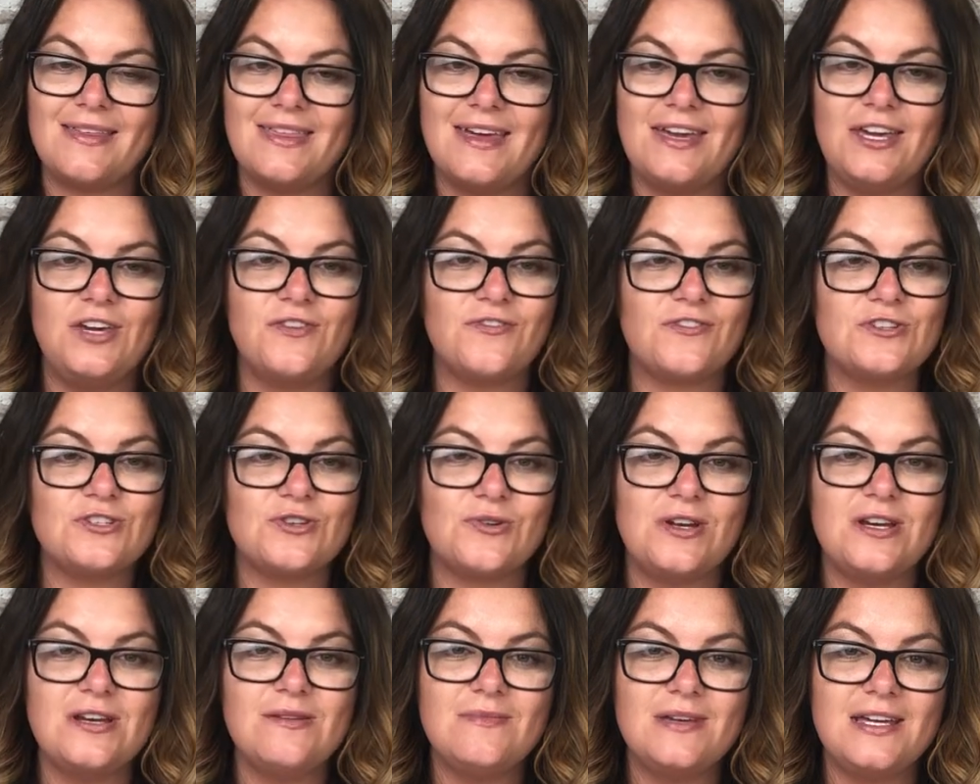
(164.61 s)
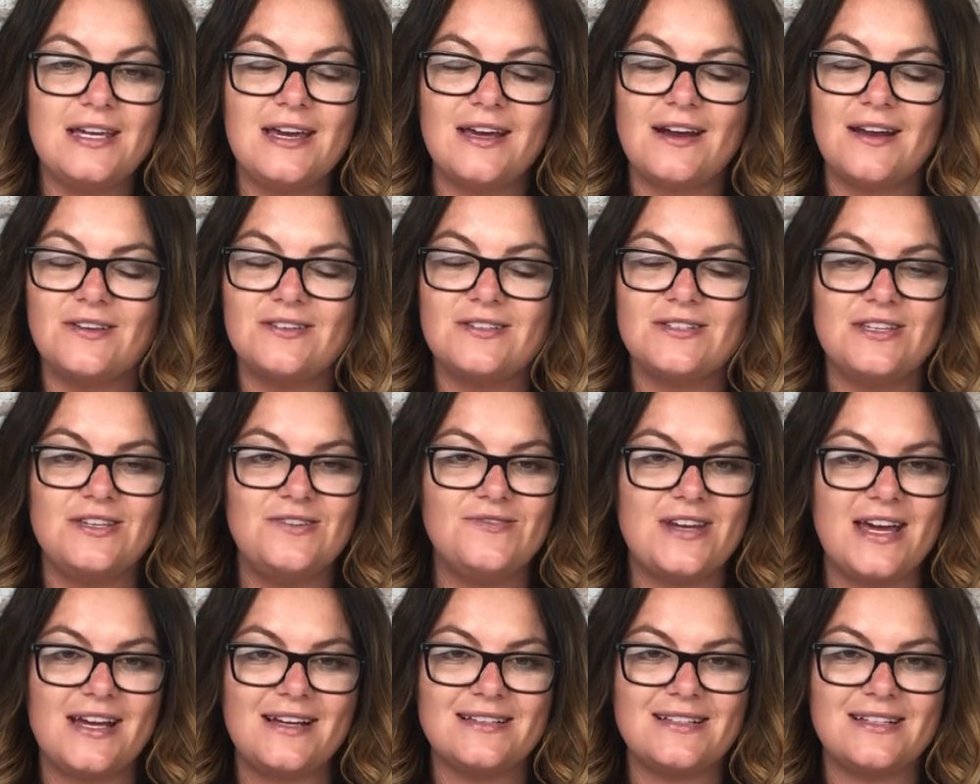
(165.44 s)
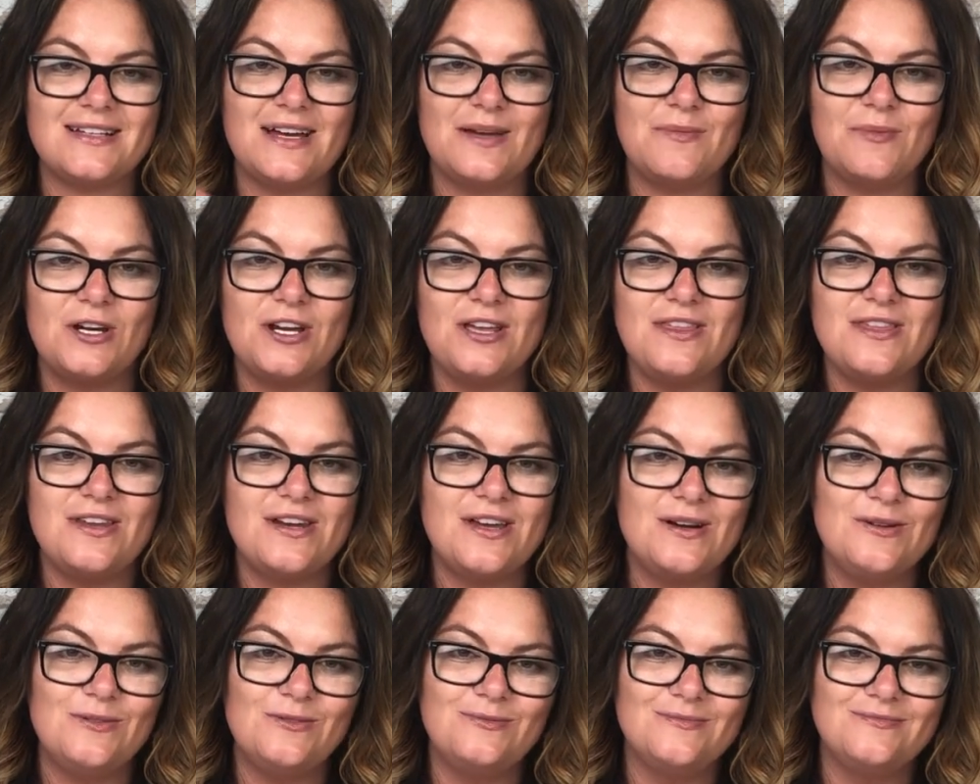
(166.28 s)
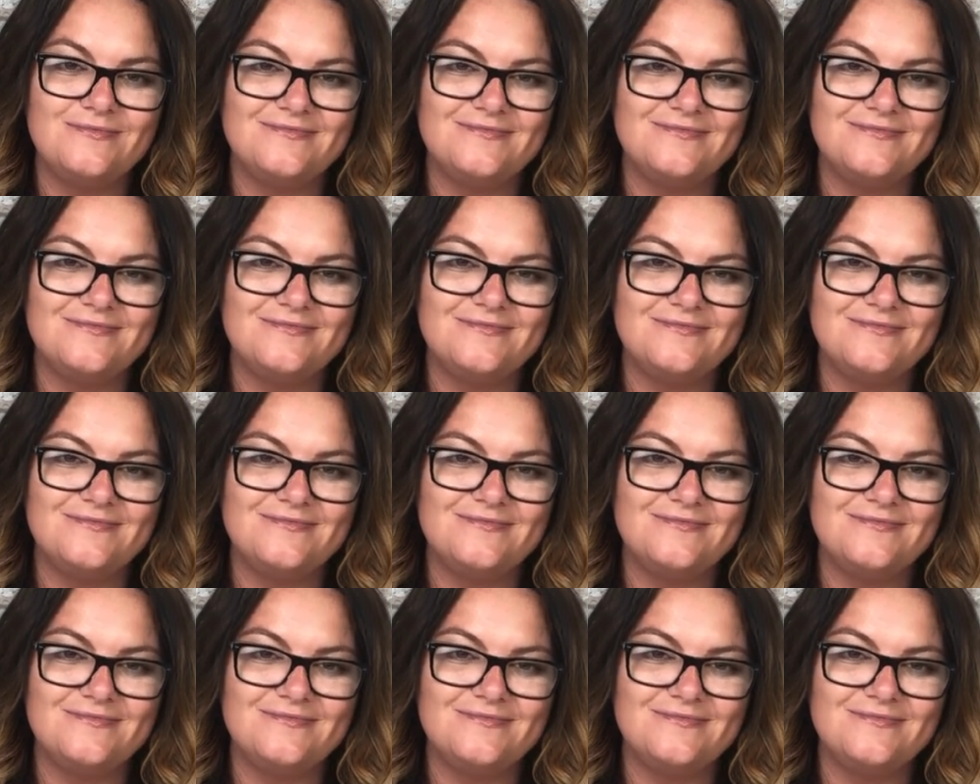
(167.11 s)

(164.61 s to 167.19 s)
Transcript: Thank you for joining me, and I'll see you next time on In the Know.